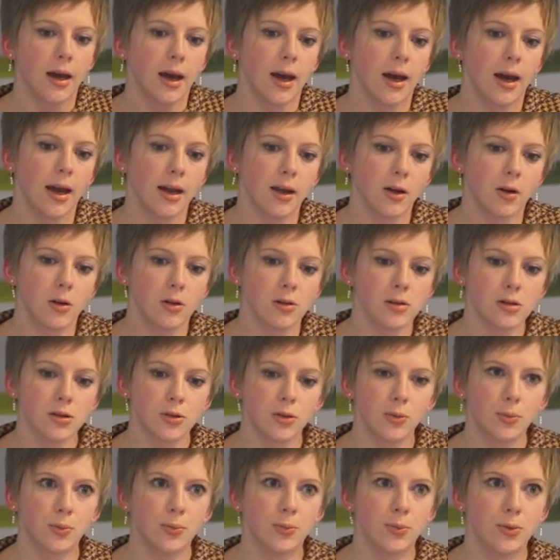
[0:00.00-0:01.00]
I
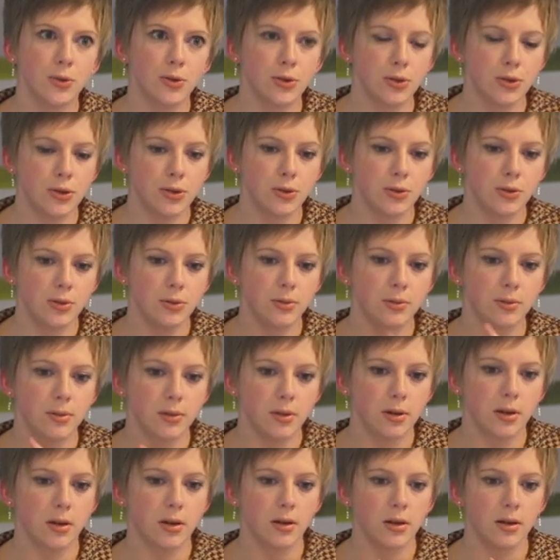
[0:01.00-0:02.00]
also put you
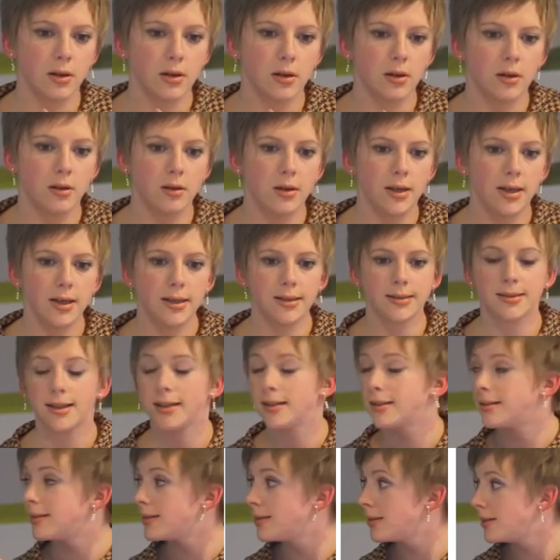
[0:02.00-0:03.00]
a link
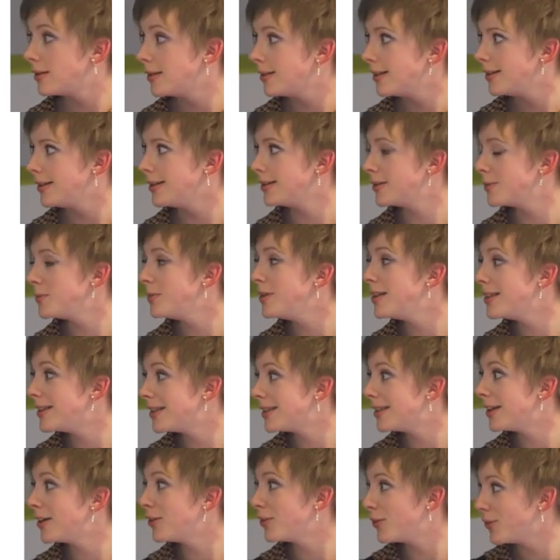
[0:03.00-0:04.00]
that is
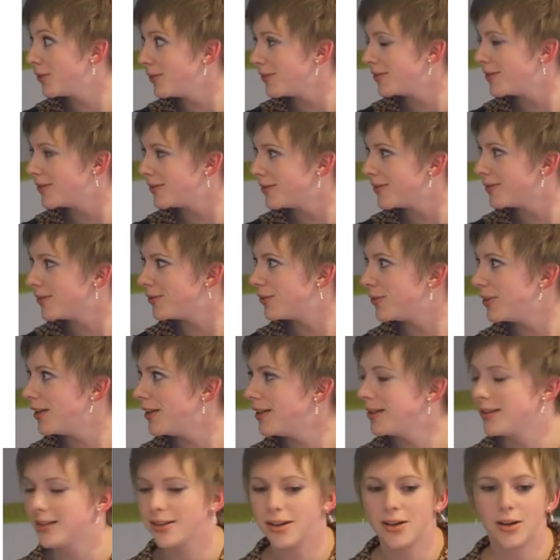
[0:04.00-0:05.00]
missing
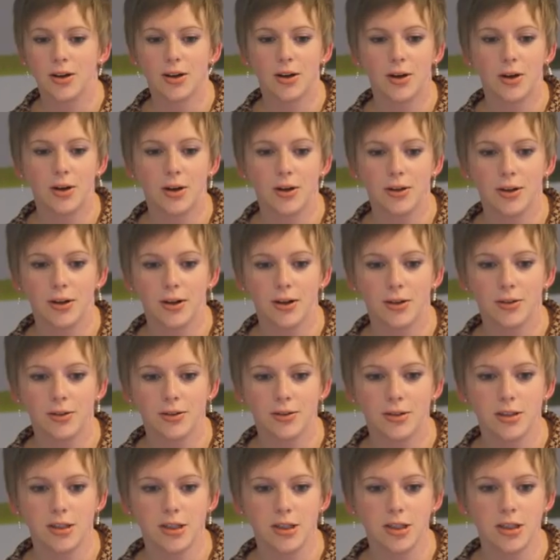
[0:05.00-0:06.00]
on
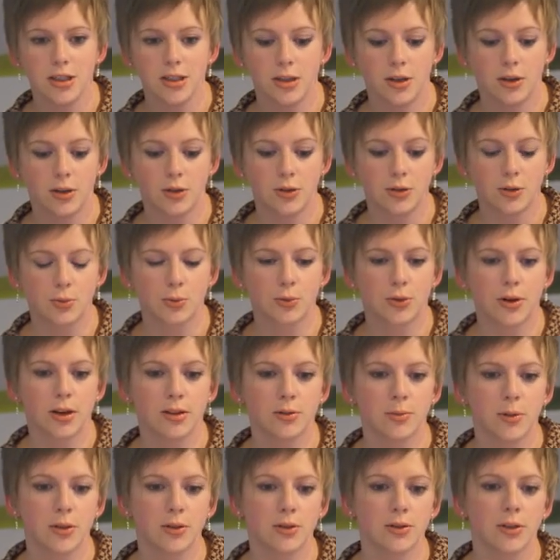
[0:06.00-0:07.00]
the DG
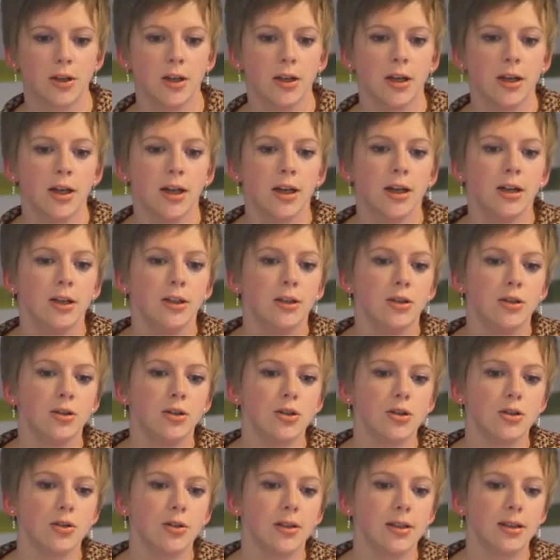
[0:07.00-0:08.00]
Enterprise because
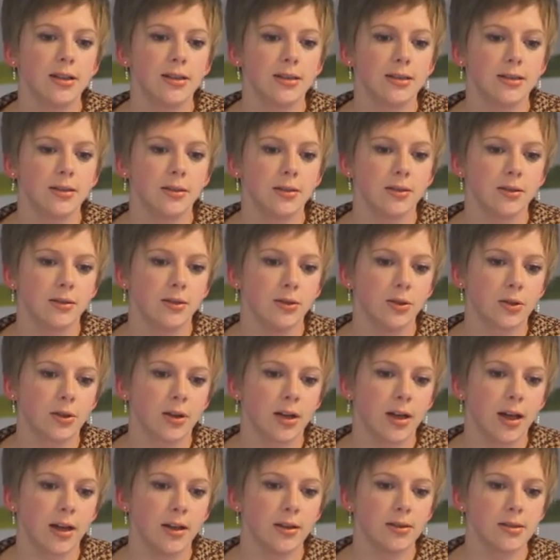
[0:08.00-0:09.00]
usually your
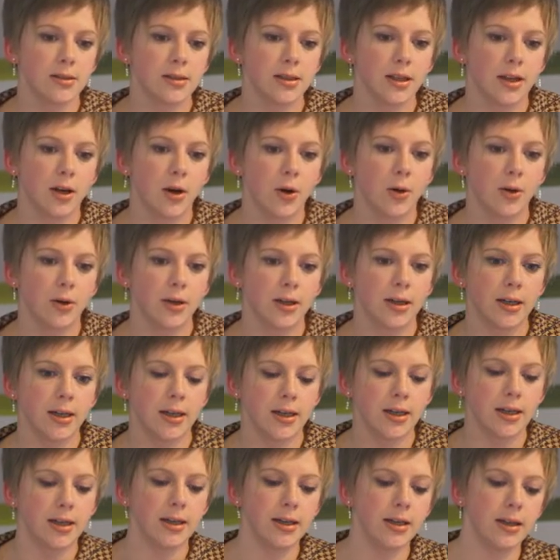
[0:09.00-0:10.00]
clients say,
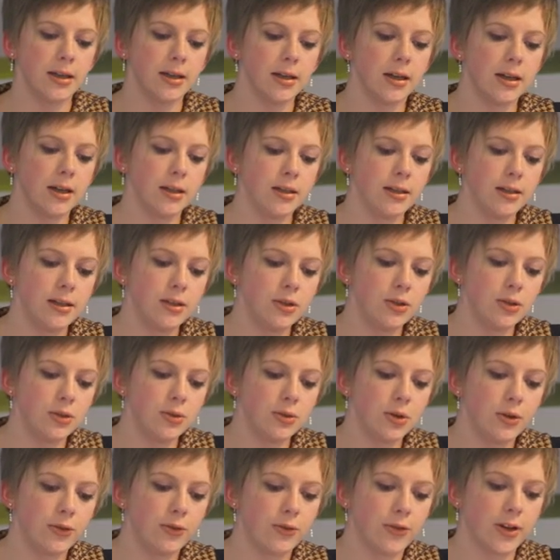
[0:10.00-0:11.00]
okay, I need
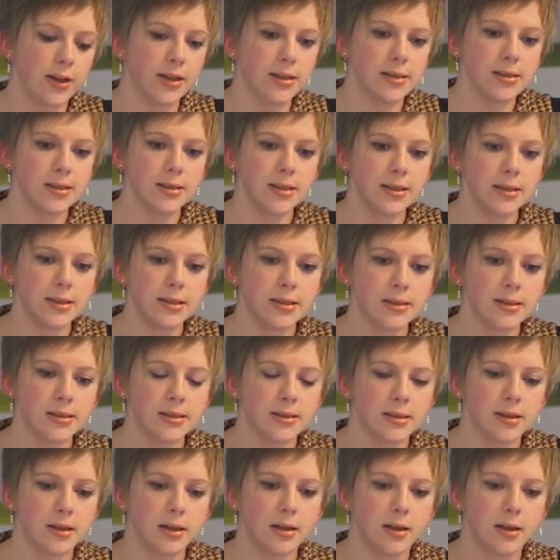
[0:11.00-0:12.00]
to fix it,